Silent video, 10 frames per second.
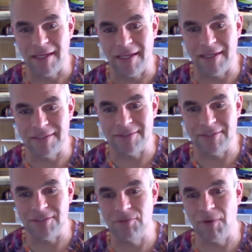and
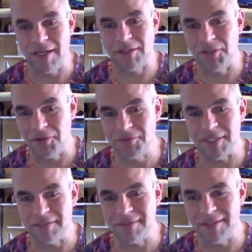you want to close
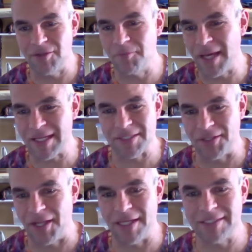it, and your bed is
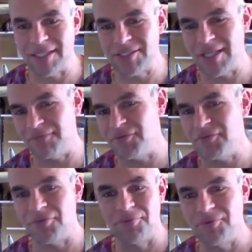aligned such that if
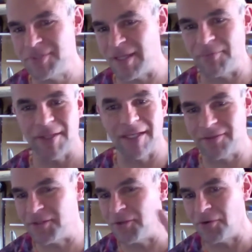you threw something
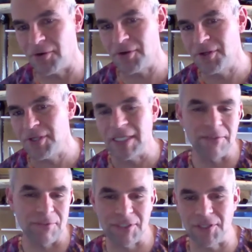at the door,
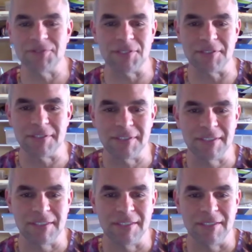it would close it.
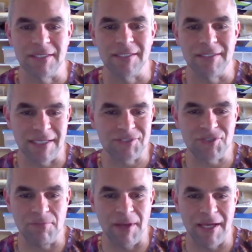Next
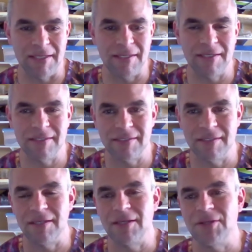to your bed,
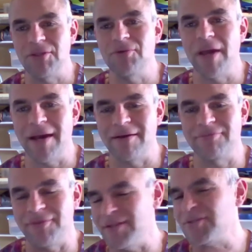
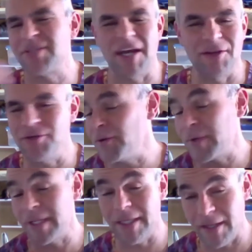and you're tired, you don't
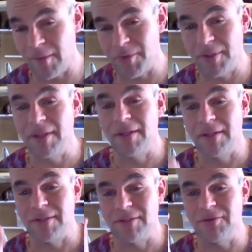want to get up,
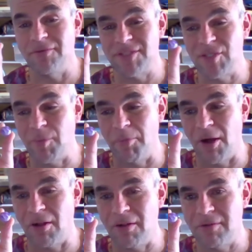you have a super
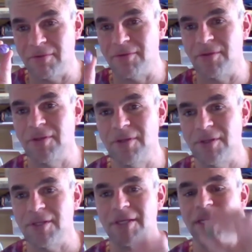ball,
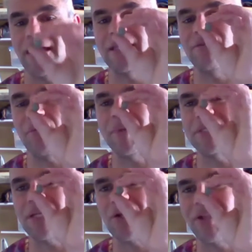and you have a
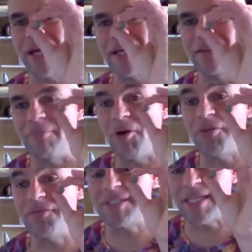piece of clay, and they both have the